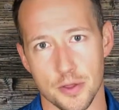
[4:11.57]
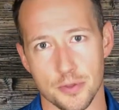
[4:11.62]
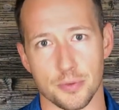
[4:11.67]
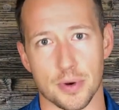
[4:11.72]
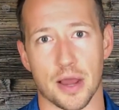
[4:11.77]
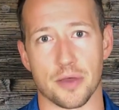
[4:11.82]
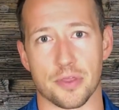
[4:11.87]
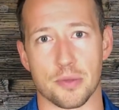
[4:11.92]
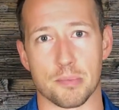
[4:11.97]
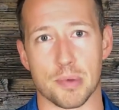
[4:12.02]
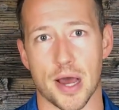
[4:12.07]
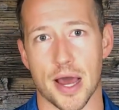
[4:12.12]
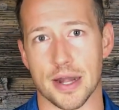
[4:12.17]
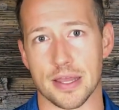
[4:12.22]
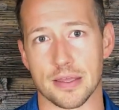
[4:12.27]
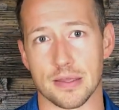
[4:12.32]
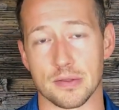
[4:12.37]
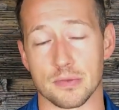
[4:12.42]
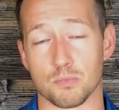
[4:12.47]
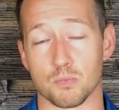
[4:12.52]
throughout the
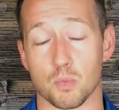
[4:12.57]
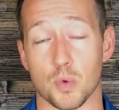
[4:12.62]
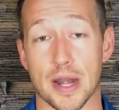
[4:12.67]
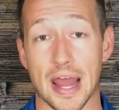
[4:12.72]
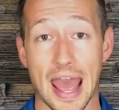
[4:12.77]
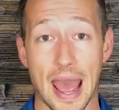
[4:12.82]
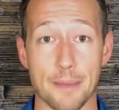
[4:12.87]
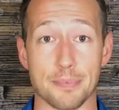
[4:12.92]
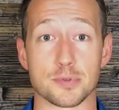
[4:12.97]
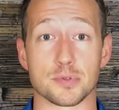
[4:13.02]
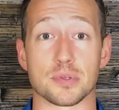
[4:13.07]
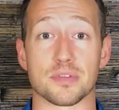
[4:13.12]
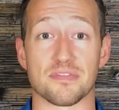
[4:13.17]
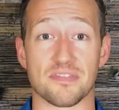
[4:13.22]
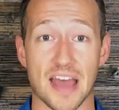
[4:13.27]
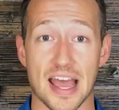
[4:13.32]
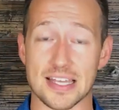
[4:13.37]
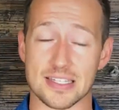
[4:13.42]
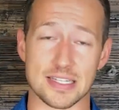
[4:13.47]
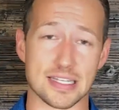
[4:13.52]
body. And what happens with
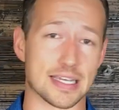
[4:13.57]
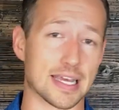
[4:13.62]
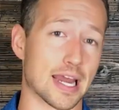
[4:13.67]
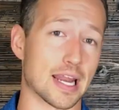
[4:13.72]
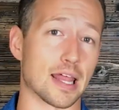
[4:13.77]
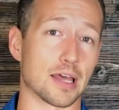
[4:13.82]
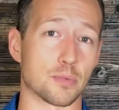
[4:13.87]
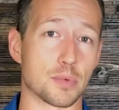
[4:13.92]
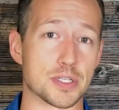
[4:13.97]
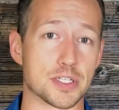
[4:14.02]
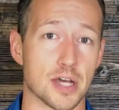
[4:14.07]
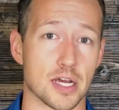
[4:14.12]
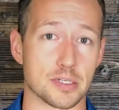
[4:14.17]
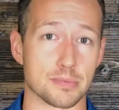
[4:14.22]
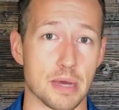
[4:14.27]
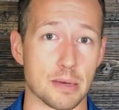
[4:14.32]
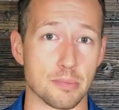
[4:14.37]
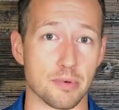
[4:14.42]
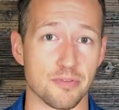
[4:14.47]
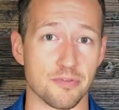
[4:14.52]
fasting, kind of like we
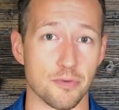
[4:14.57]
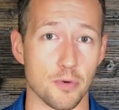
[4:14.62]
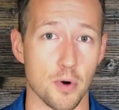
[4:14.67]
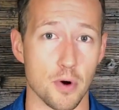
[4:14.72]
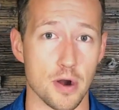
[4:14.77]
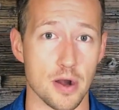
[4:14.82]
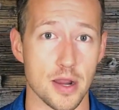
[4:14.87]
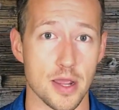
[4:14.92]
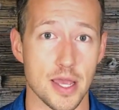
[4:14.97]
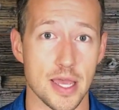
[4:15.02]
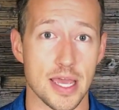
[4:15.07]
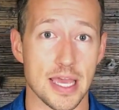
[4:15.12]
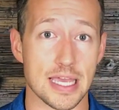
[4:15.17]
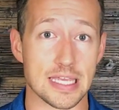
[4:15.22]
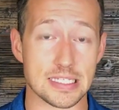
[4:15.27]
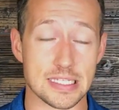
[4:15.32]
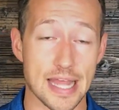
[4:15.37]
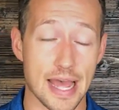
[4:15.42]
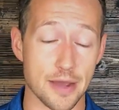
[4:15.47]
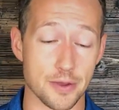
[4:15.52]
talked about before,
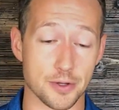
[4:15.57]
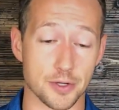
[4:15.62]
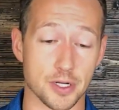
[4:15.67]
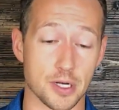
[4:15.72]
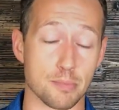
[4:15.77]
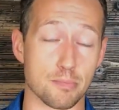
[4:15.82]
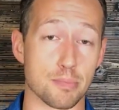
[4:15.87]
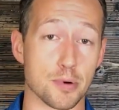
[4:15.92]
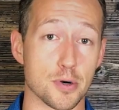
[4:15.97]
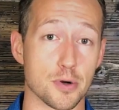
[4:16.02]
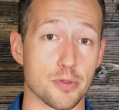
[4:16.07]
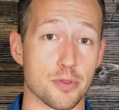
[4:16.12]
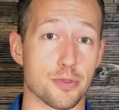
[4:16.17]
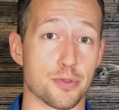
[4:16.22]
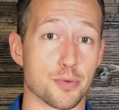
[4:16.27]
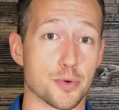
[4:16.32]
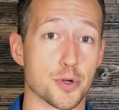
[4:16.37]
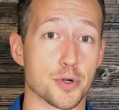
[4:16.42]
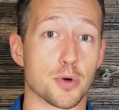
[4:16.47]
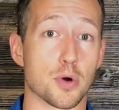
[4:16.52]
is now you're going to burn
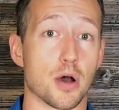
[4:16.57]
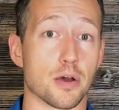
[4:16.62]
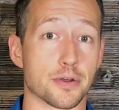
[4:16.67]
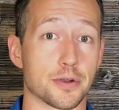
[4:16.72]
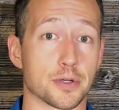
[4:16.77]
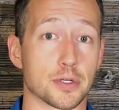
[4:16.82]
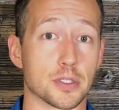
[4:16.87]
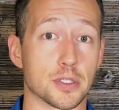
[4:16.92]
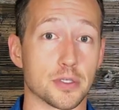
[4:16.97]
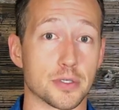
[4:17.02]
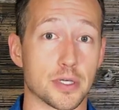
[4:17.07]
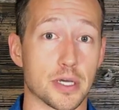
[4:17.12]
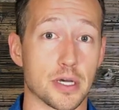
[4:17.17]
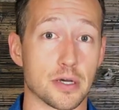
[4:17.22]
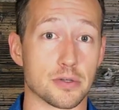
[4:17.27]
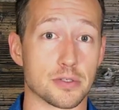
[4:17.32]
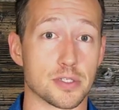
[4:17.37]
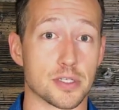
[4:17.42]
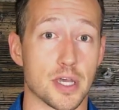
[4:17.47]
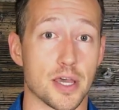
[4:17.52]
through all your
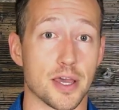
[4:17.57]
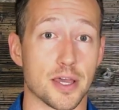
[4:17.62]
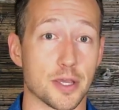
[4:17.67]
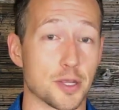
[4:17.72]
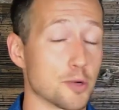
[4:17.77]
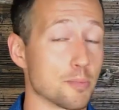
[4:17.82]
glucose.